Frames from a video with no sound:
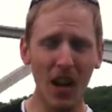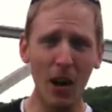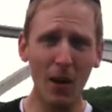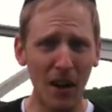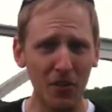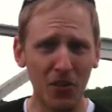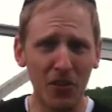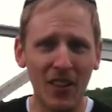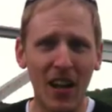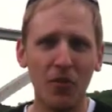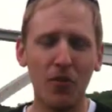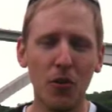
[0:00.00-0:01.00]
Obviously, it's
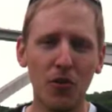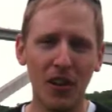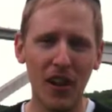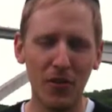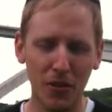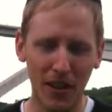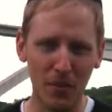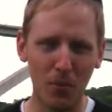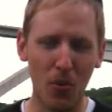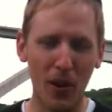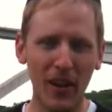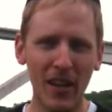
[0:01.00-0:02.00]
not a first ever at that
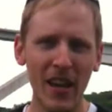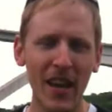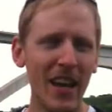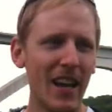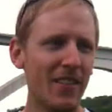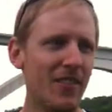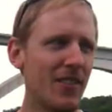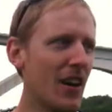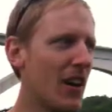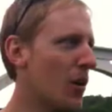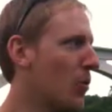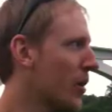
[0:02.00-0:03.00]
point.
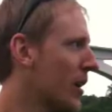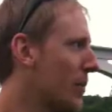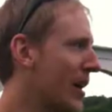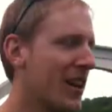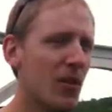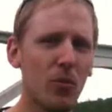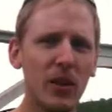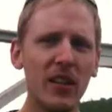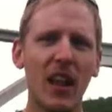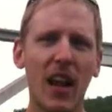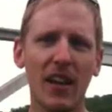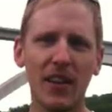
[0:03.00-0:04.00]
We're going to make it a
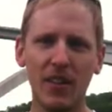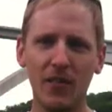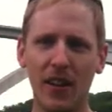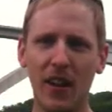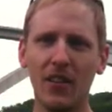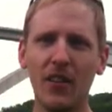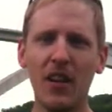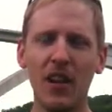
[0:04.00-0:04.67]
relay event.